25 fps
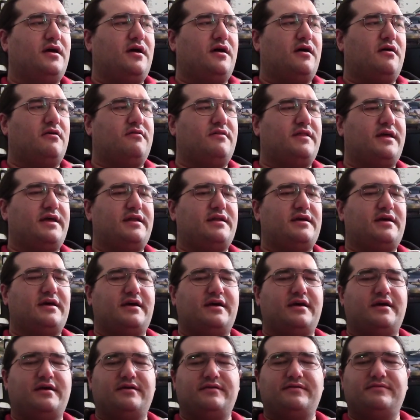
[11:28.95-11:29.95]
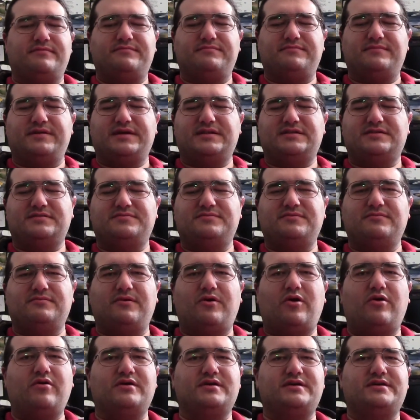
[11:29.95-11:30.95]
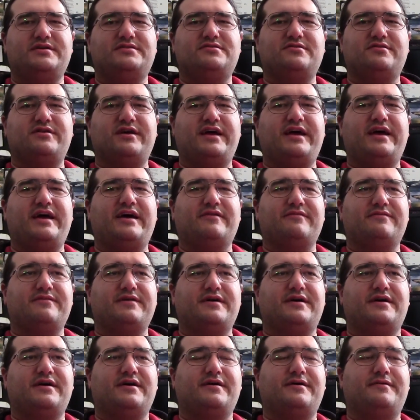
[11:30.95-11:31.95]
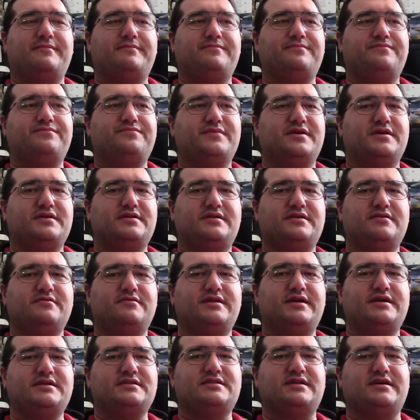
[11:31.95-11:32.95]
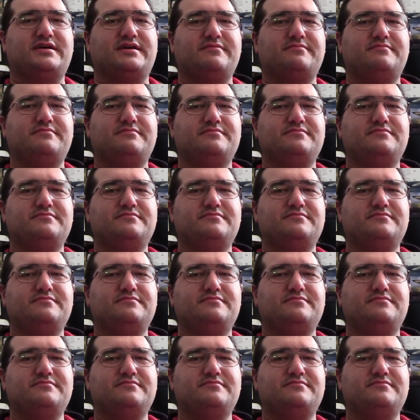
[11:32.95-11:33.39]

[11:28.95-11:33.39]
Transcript: And that's all I sort of have. Until next time.